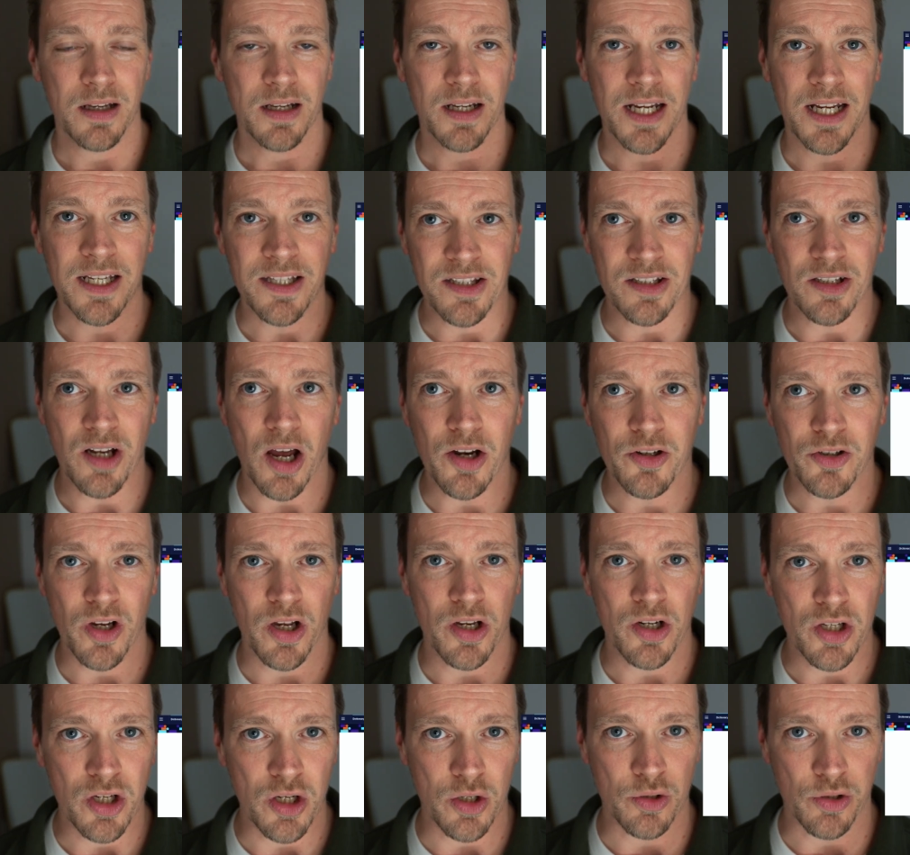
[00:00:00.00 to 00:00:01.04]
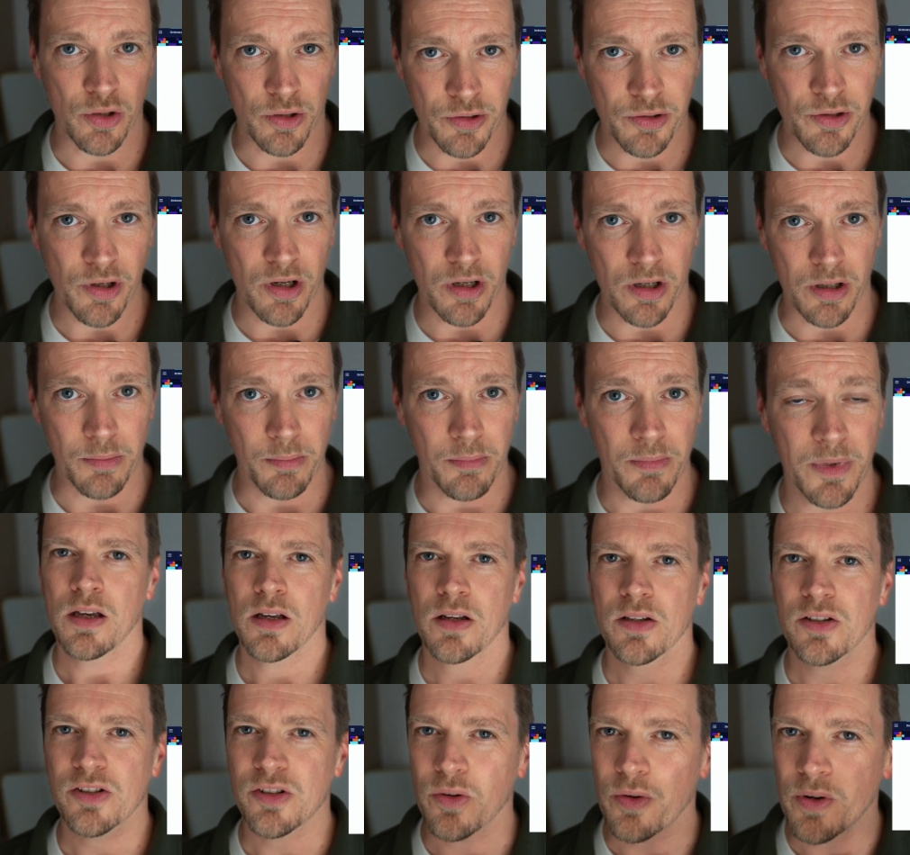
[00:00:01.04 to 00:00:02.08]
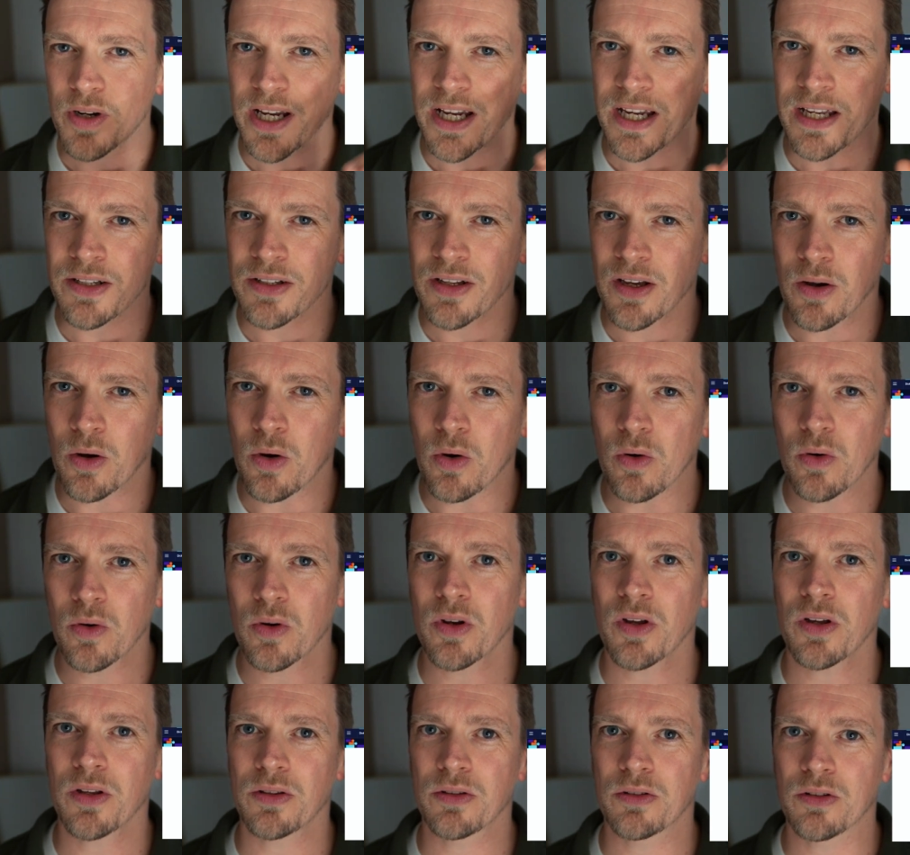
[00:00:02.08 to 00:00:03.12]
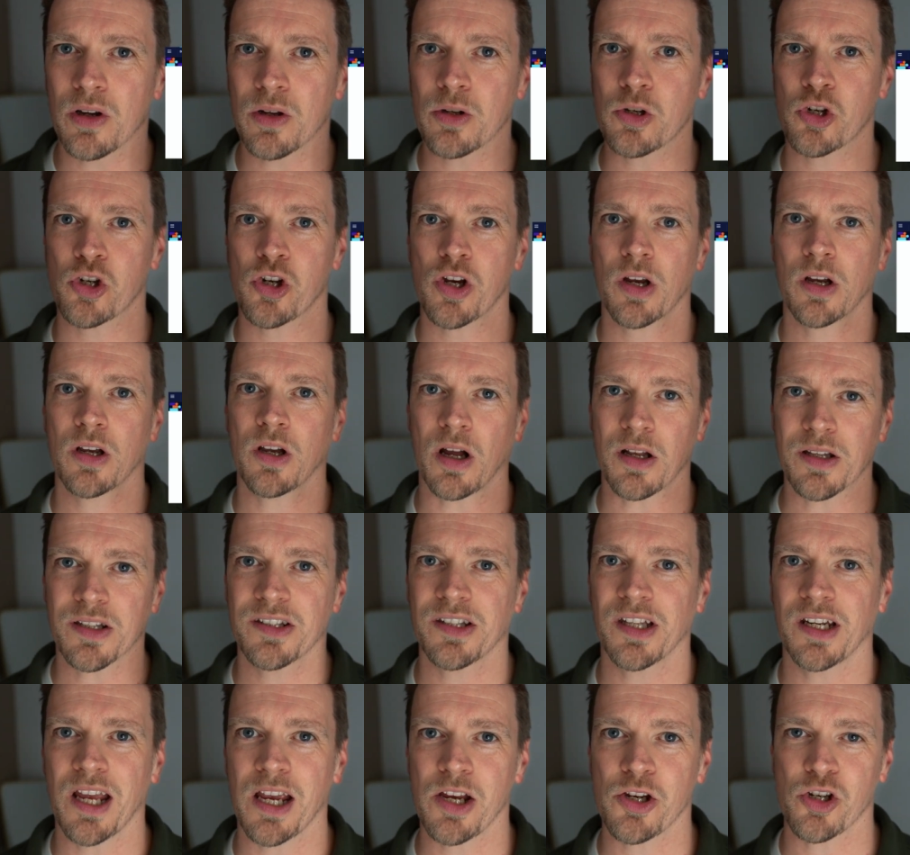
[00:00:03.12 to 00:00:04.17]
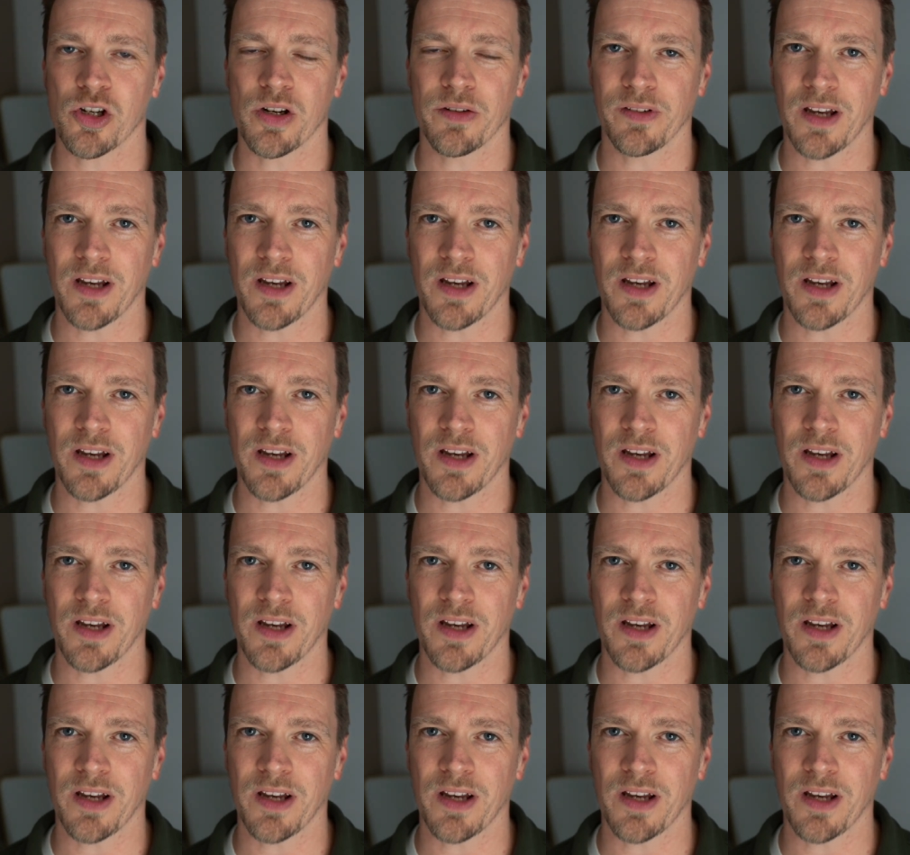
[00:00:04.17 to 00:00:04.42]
It's not a neutral term. So in the whole Dutch constellation of